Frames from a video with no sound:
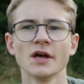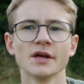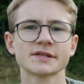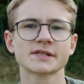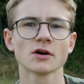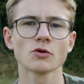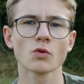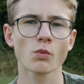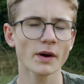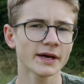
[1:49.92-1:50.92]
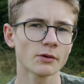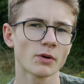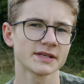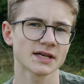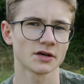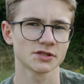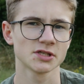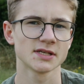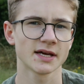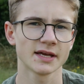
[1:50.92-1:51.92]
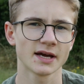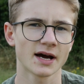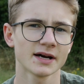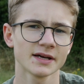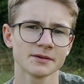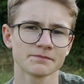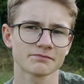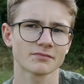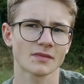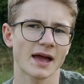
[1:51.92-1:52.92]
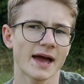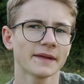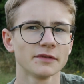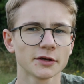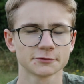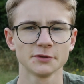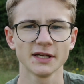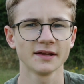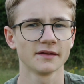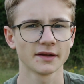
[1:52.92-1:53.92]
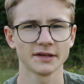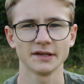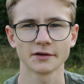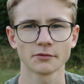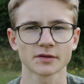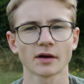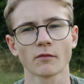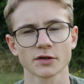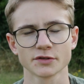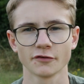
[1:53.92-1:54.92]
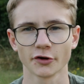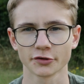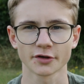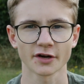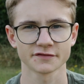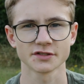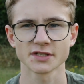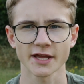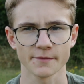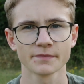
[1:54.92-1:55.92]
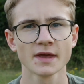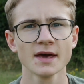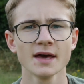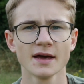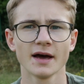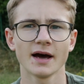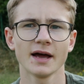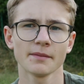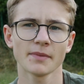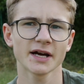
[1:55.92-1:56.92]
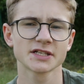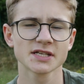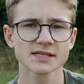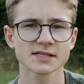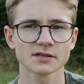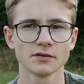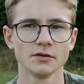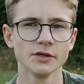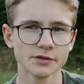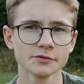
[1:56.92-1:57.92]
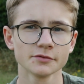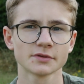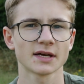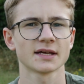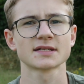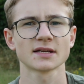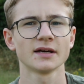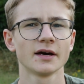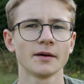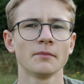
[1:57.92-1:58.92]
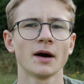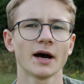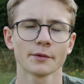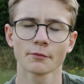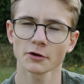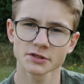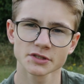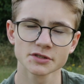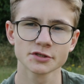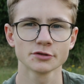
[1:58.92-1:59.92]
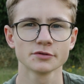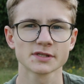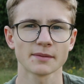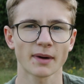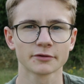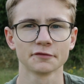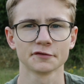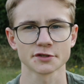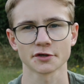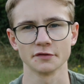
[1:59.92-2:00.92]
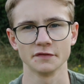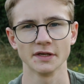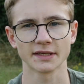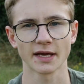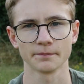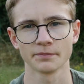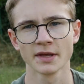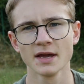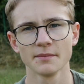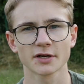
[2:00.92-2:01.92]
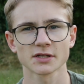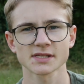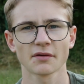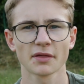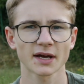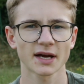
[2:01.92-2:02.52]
So when I went out today, I had not really an idea what I want to photograph today. I just knew that I wanted to do some macro photography again, because I think